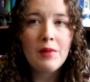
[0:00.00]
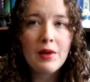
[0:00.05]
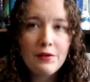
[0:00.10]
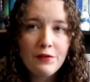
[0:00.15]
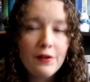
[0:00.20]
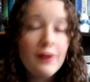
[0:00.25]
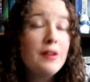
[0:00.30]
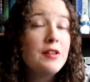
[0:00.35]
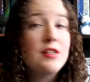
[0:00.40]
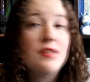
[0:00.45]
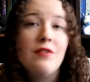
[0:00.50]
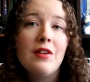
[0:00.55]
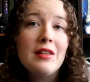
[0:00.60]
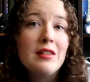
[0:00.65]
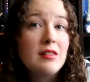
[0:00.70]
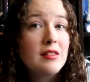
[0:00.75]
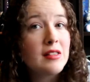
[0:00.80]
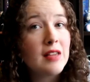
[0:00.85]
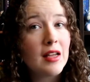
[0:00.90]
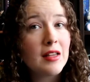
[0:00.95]
My first
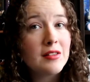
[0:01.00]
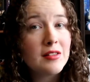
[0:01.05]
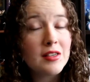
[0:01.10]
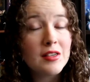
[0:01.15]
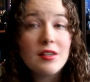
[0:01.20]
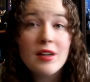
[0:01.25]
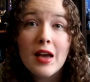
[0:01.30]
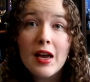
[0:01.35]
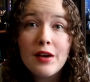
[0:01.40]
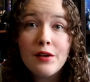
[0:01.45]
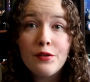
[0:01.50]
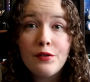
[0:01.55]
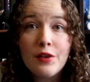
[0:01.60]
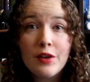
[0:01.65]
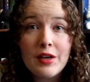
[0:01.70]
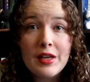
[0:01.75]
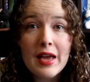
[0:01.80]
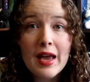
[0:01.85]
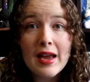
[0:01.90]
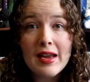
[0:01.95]
event starts at
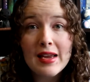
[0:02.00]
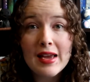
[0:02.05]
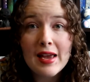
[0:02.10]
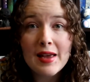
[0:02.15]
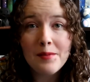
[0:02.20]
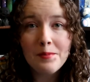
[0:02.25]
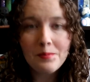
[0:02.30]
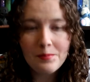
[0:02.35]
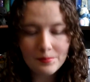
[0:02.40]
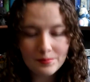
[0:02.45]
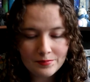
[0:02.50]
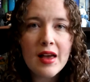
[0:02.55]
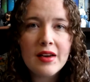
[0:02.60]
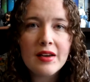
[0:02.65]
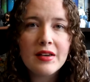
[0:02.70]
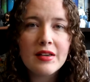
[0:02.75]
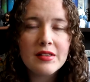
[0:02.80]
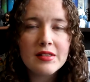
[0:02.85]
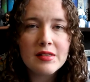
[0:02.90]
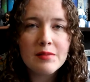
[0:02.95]
9:30 AM and
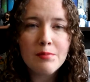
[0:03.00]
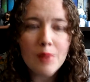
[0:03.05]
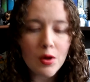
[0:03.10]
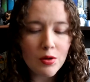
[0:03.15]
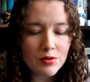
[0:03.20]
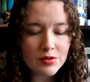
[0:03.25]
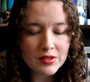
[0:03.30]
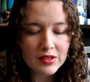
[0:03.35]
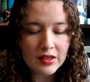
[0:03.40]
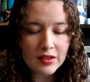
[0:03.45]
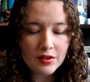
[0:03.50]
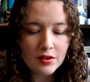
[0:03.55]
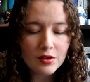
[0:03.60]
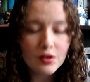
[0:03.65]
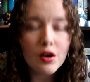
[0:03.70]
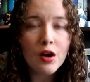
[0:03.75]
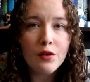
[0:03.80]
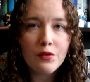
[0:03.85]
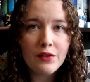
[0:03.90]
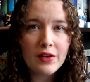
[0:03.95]
it is a Moleskin
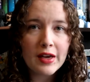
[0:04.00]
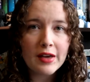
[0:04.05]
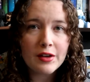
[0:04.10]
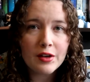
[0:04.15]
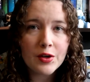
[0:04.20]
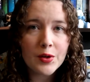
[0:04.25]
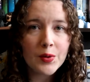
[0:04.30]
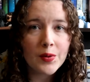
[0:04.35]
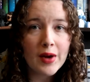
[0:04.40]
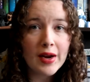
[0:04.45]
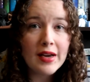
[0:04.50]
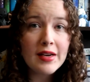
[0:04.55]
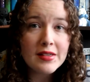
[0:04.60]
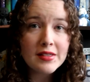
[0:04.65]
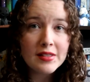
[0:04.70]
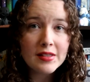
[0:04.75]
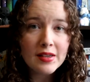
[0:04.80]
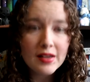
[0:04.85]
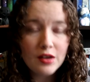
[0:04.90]
Coffee and Create.